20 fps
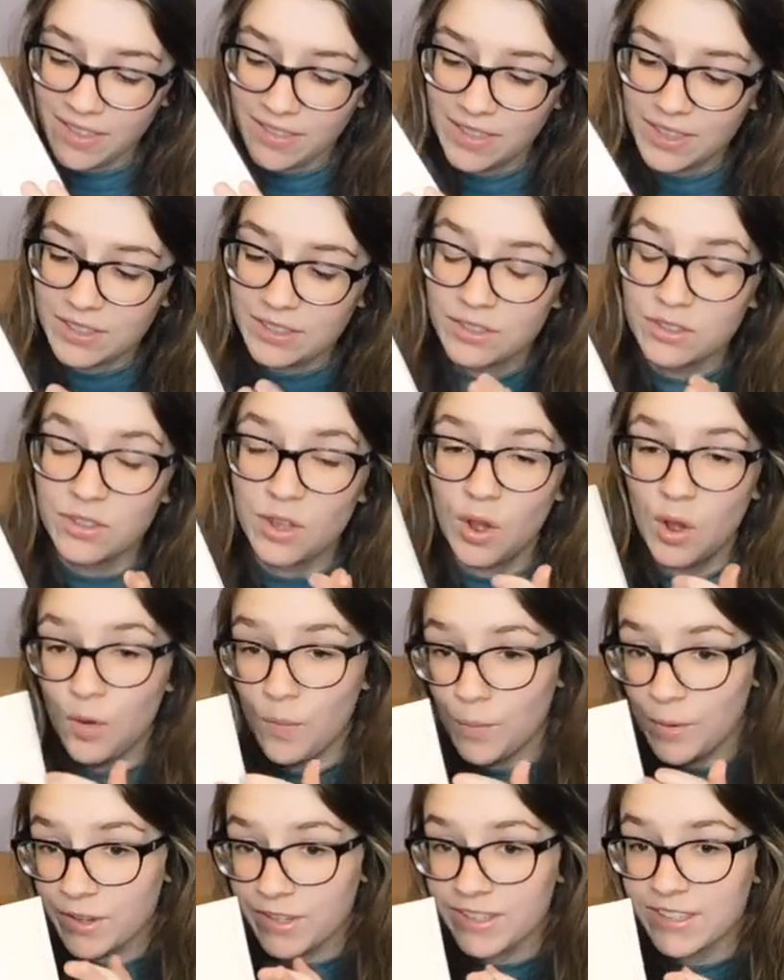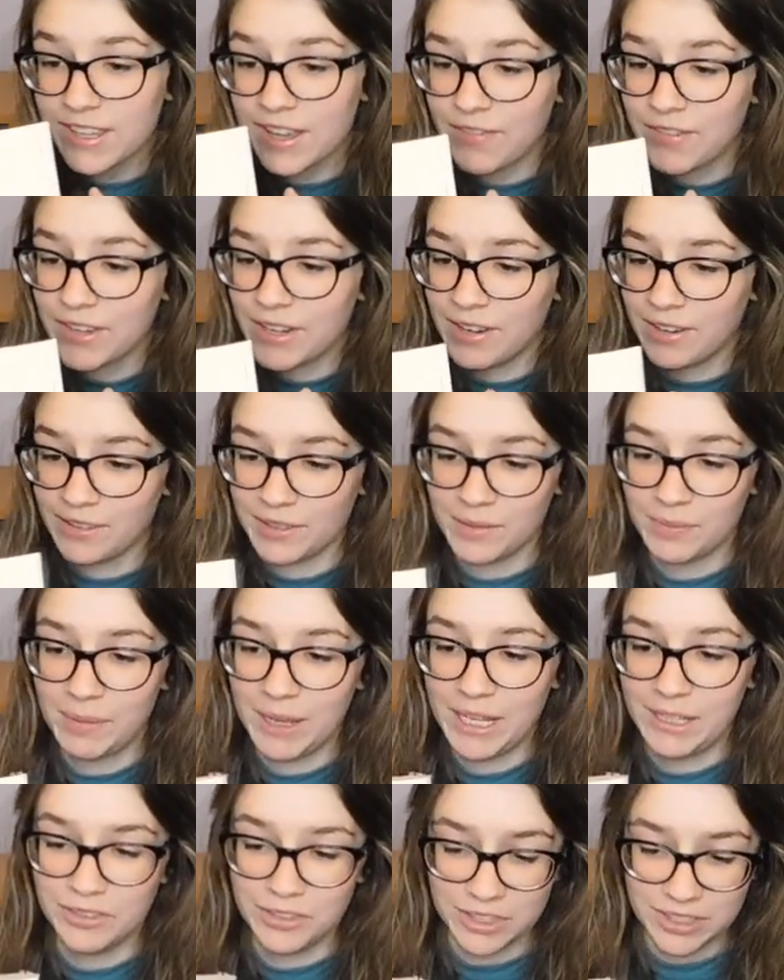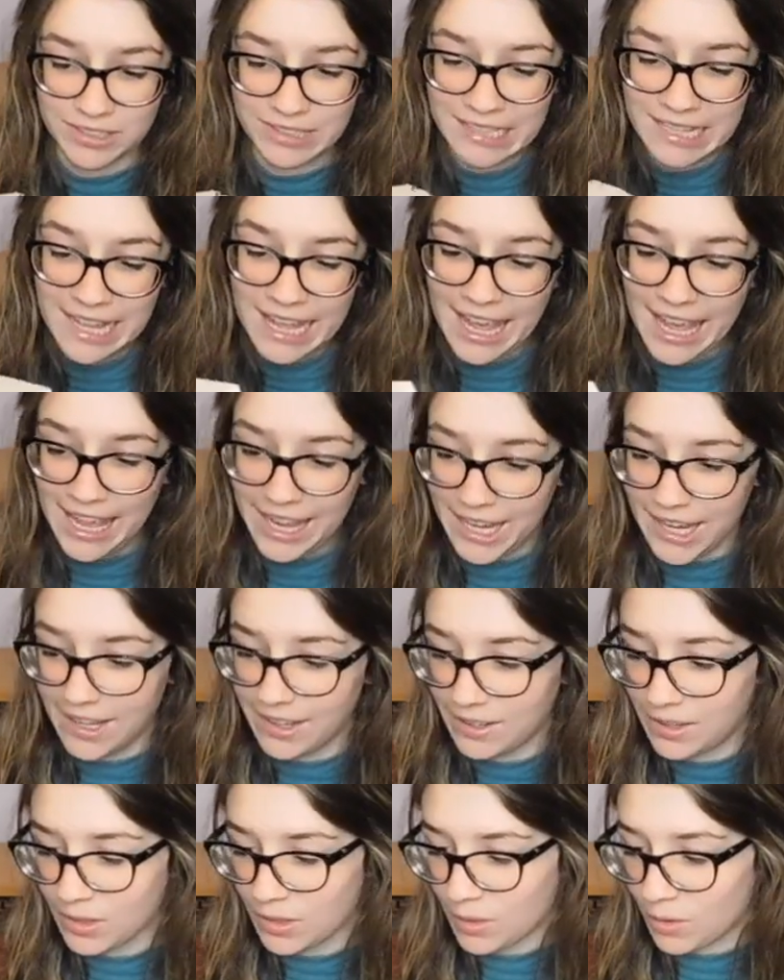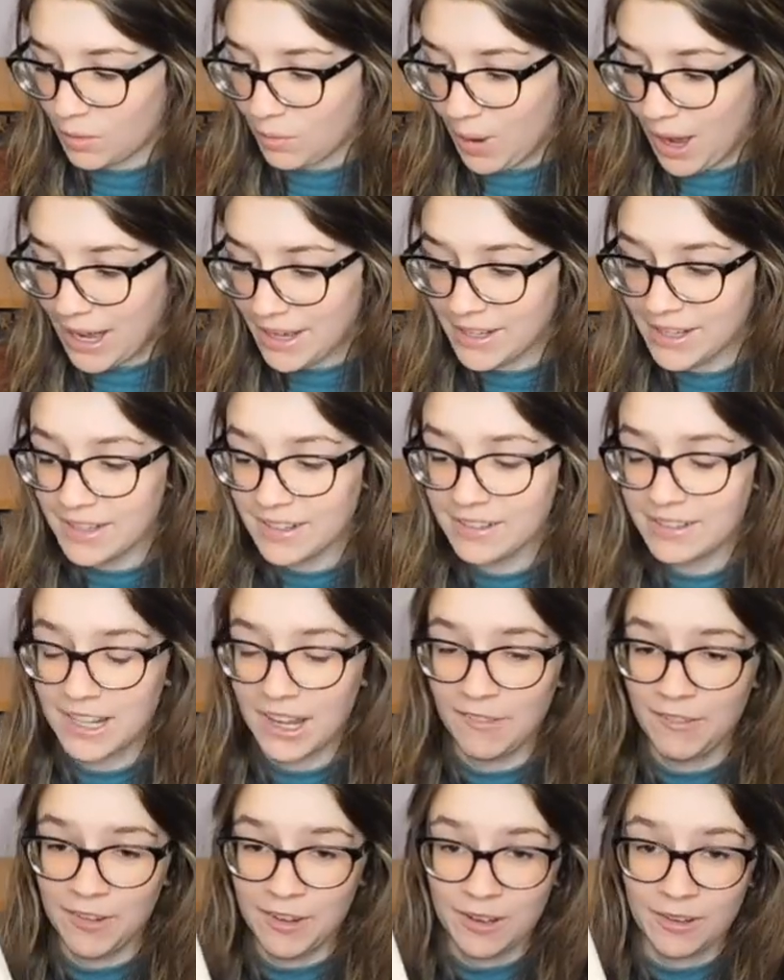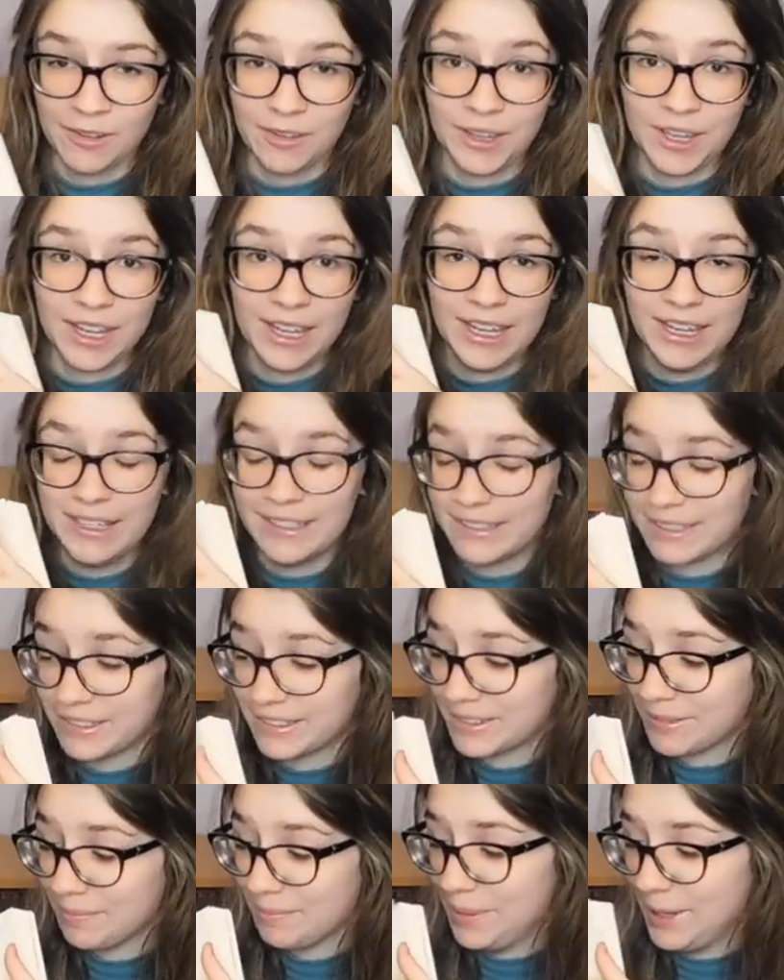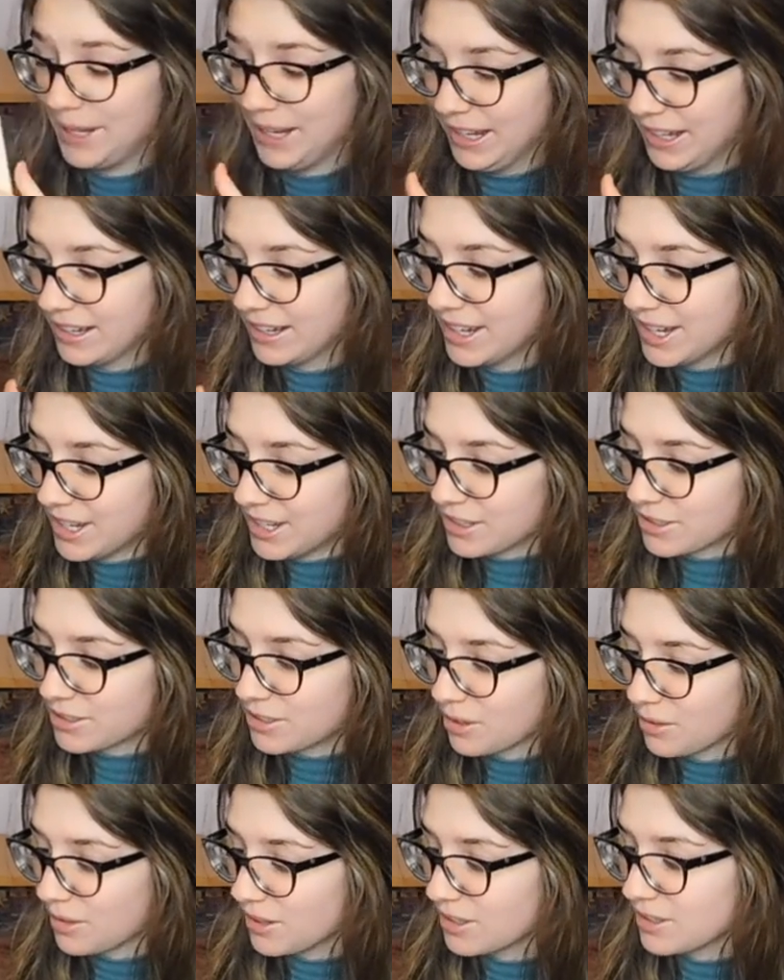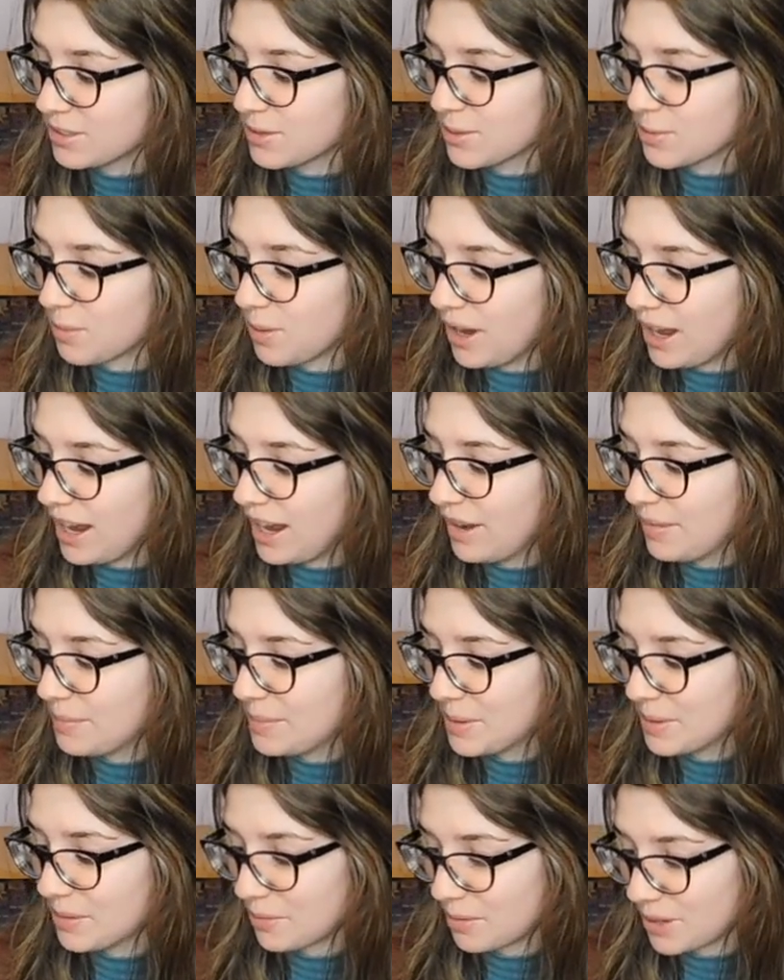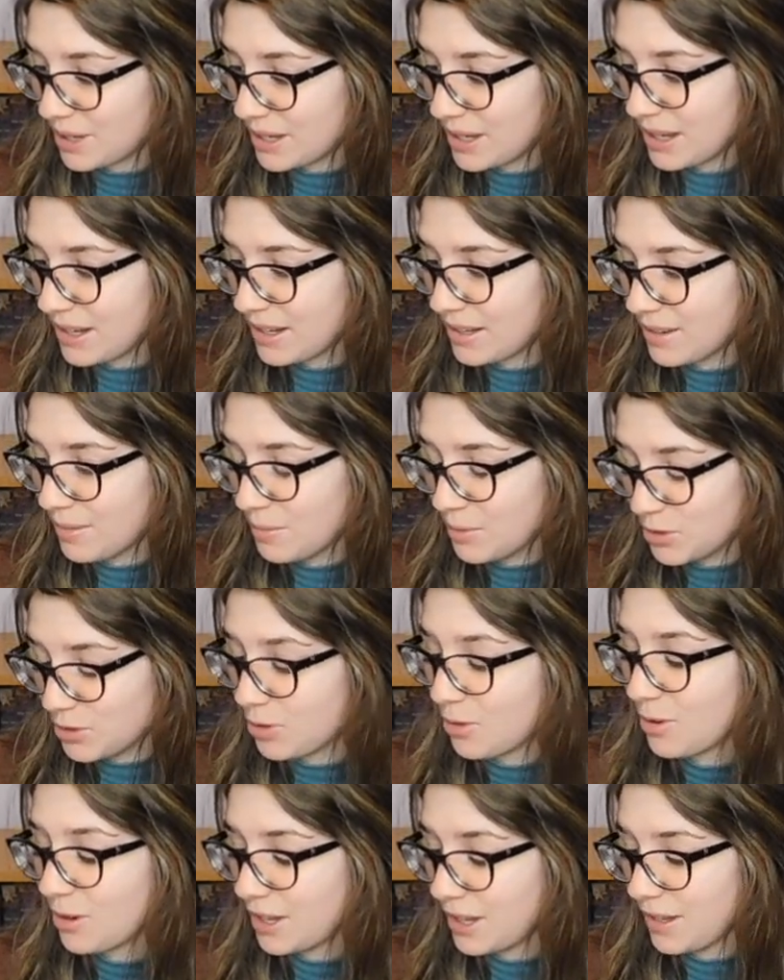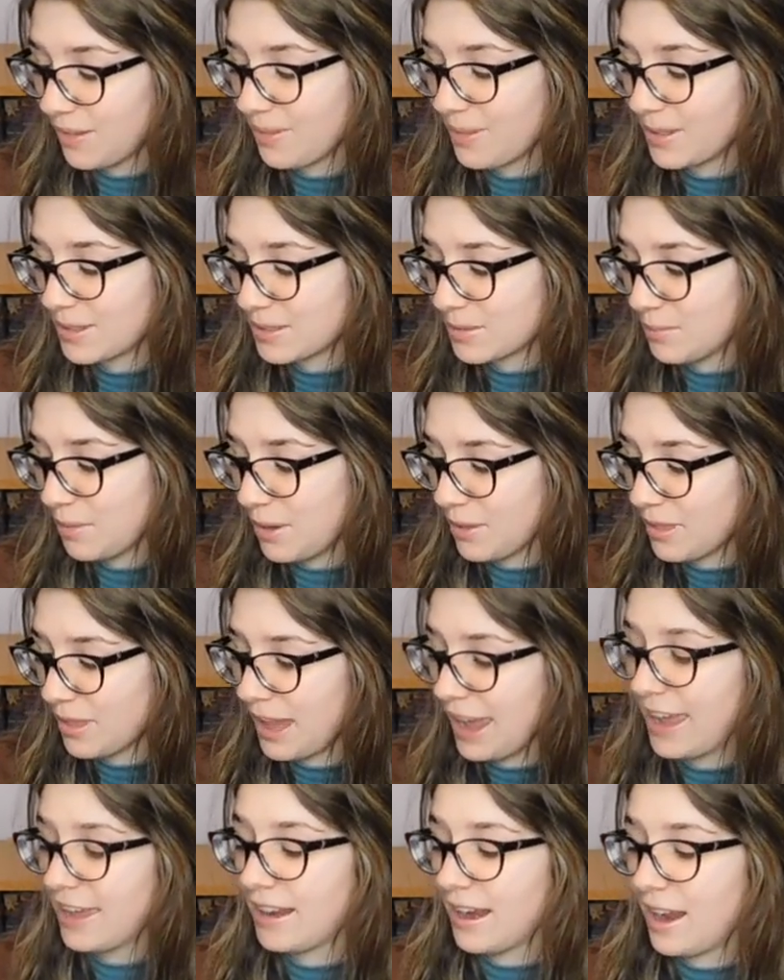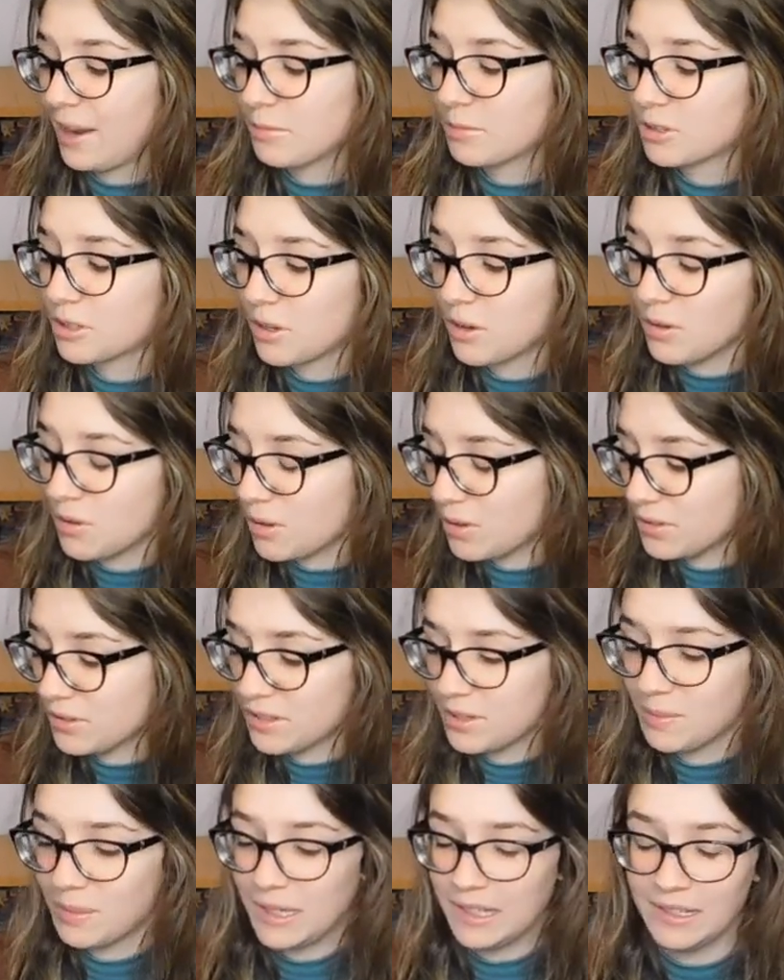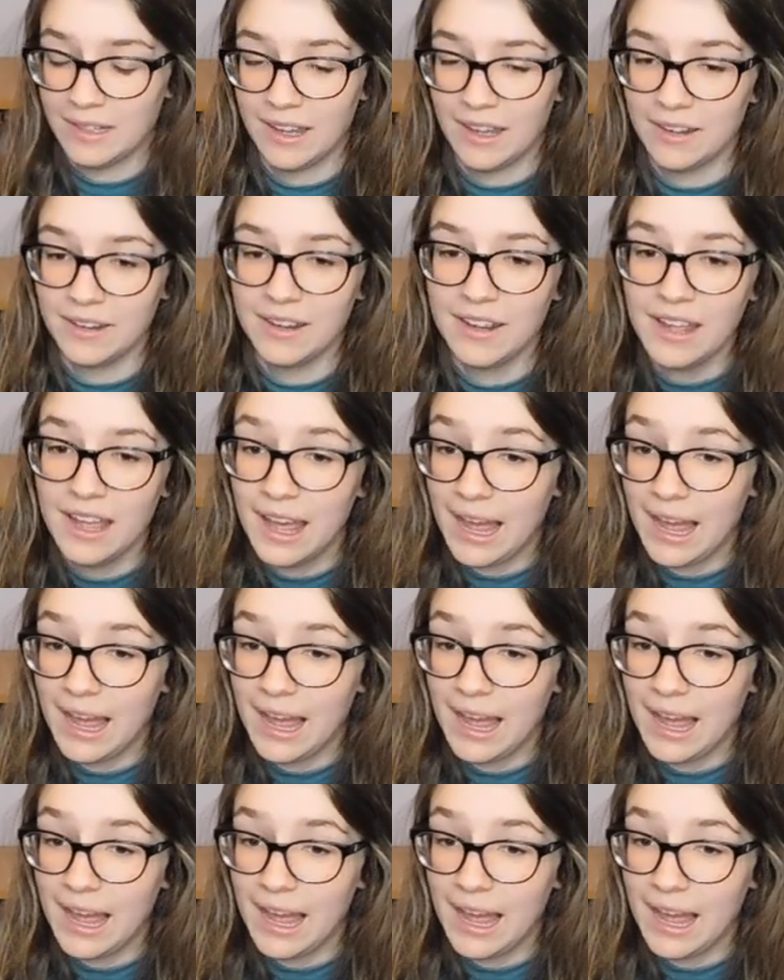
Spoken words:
This is almost 700 pages, and the writing definitely isn't big. So this is what I've been reading the majority of this month, and I'm so close to being done.